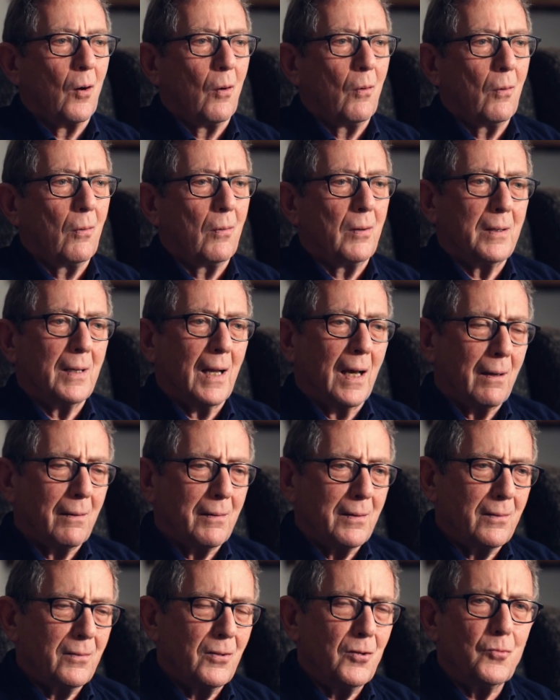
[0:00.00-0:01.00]
or now
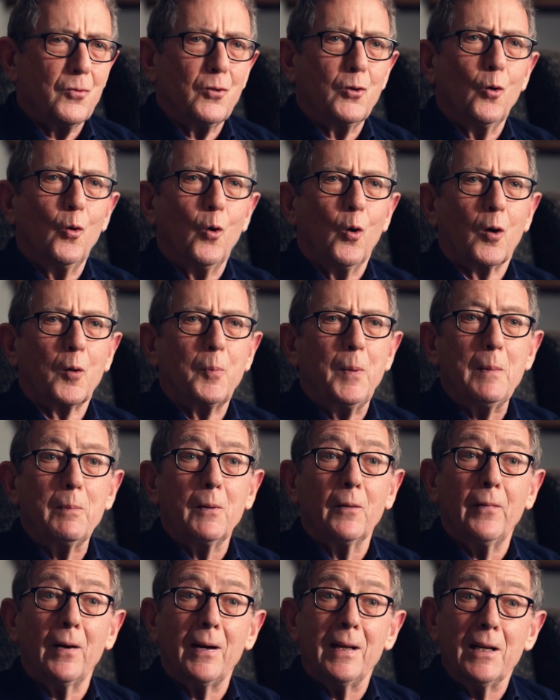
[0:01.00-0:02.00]
in New York, people
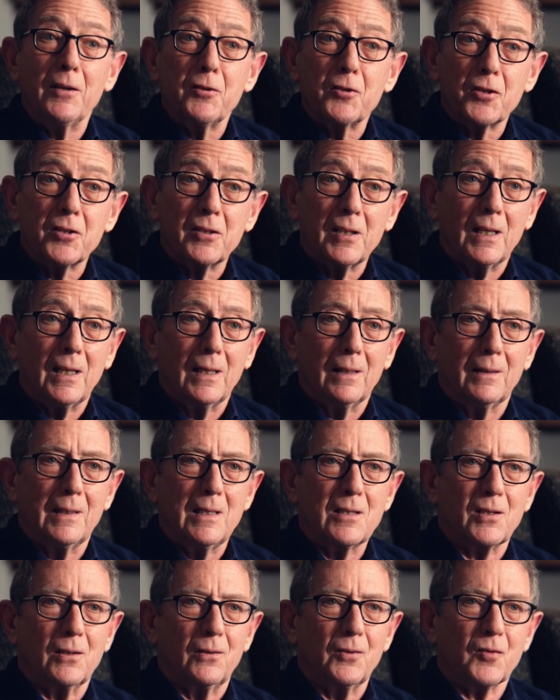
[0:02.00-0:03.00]
are very interested in
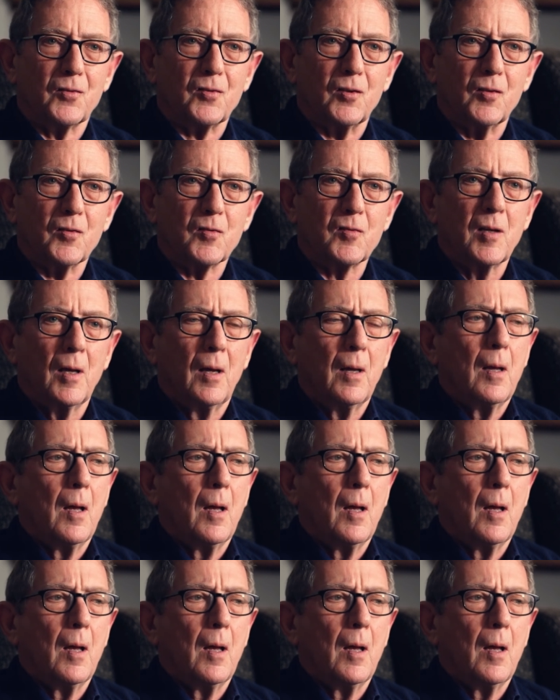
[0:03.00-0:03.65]
these answers.